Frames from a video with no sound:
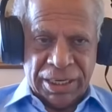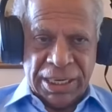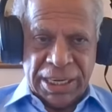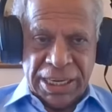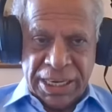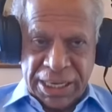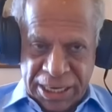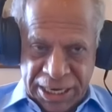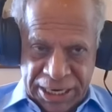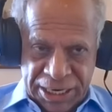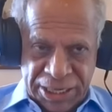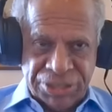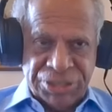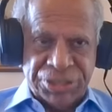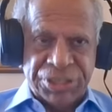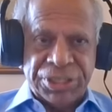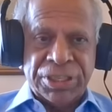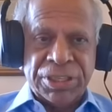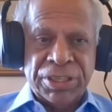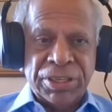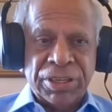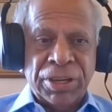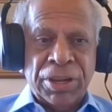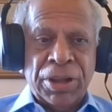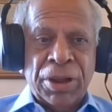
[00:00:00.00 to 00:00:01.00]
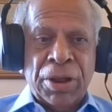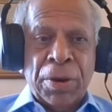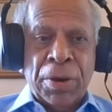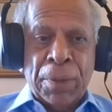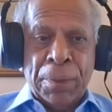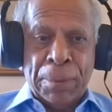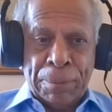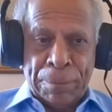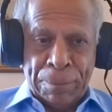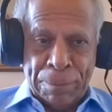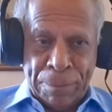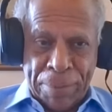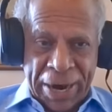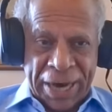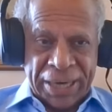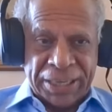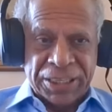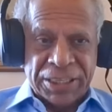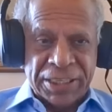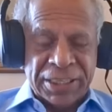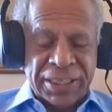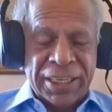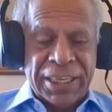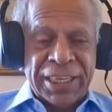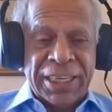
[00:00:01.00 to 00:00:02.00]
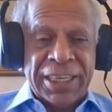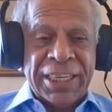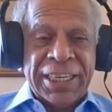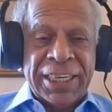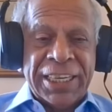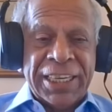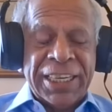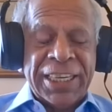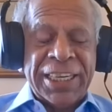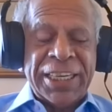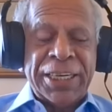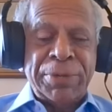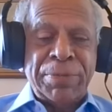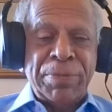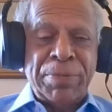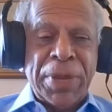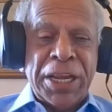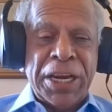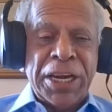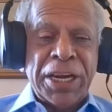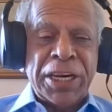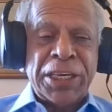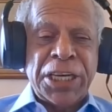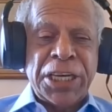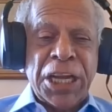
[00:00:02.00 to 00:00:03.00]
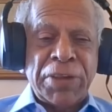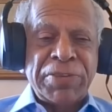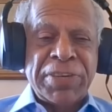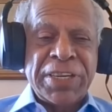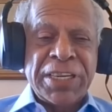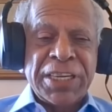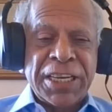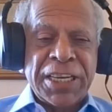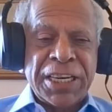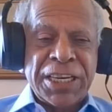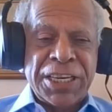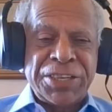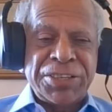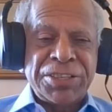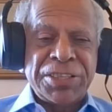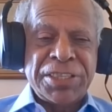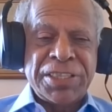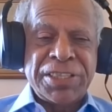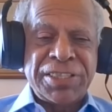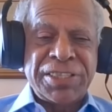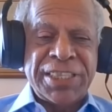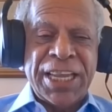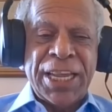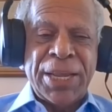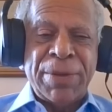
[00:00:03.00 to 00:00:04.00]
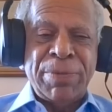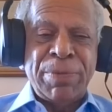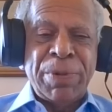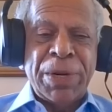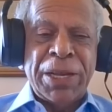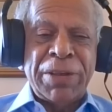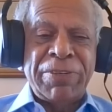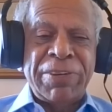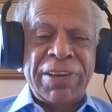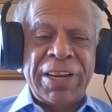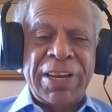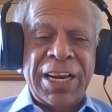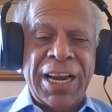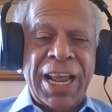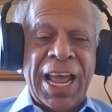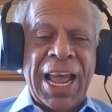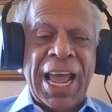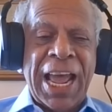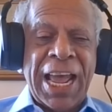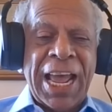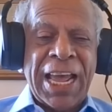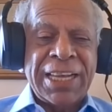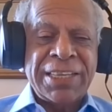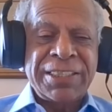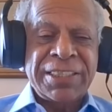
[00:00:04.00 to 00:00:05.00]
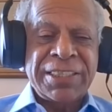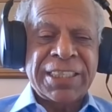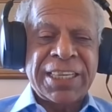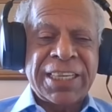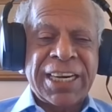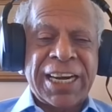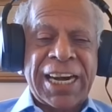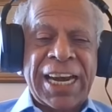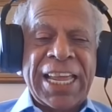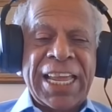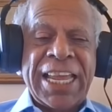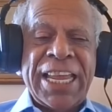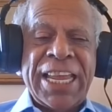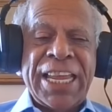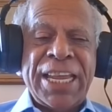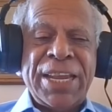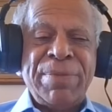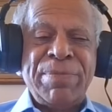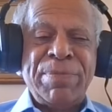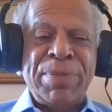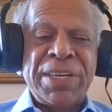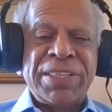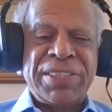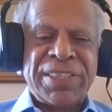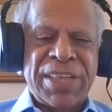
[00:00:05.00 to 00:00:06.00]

increased, but it may not have increased to the same level as claimed